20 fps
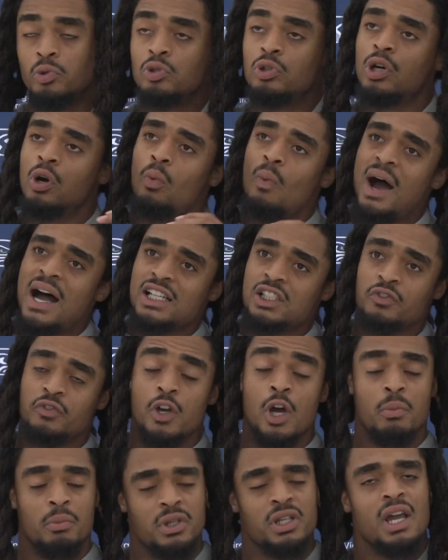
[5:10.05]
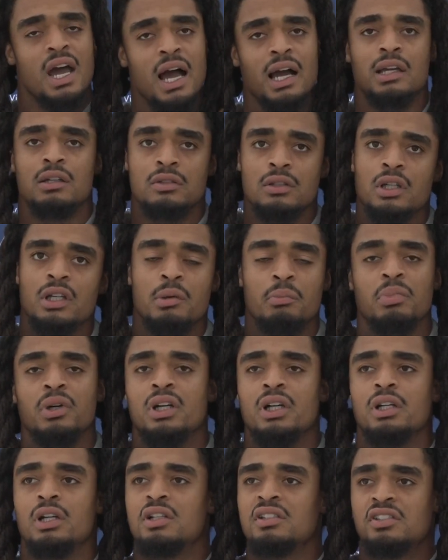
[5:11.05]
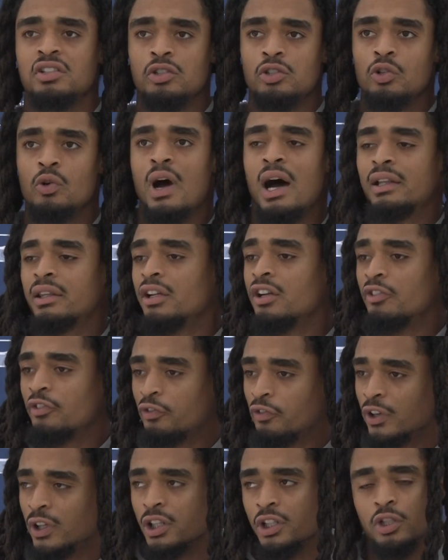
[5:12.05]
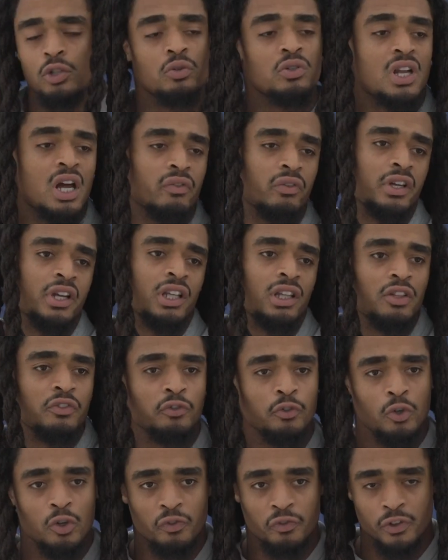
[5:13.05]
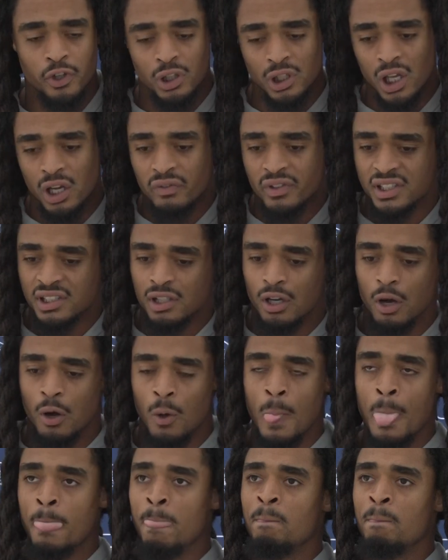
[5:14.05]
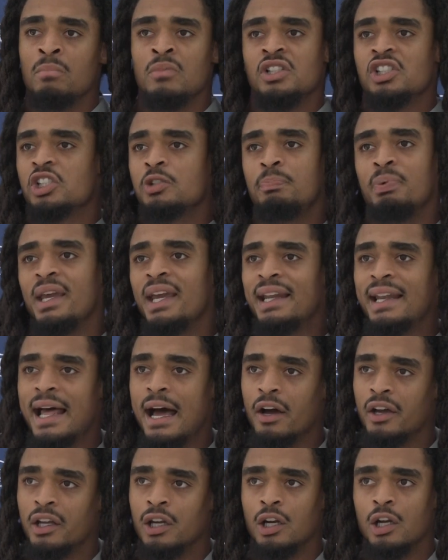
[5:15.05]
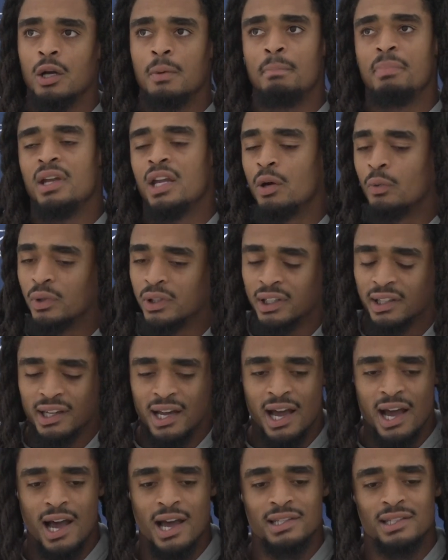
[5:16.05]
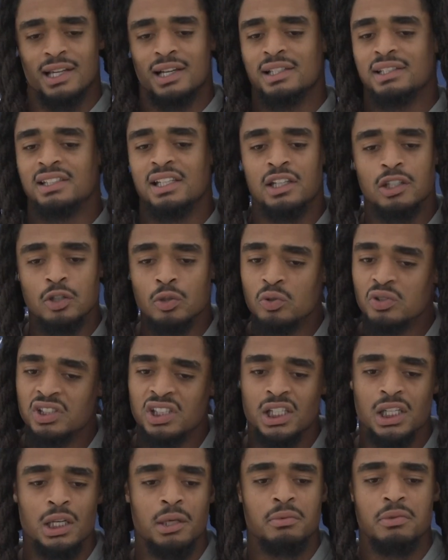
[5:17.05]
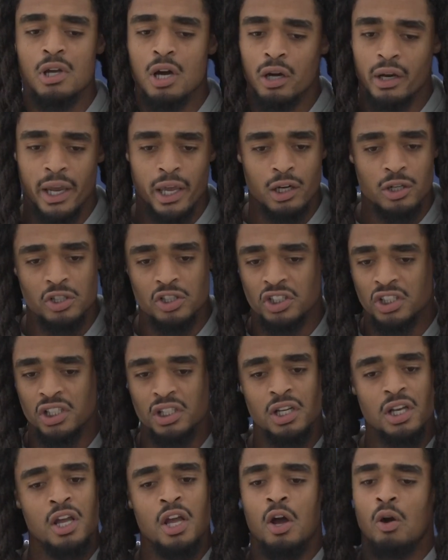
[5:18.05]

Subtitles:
You can watch film. Yeah, I can get, but until you go out there and feel it, you'll never get the full feel of it. So just being out here, being with the guys, like I said, new team, young energy.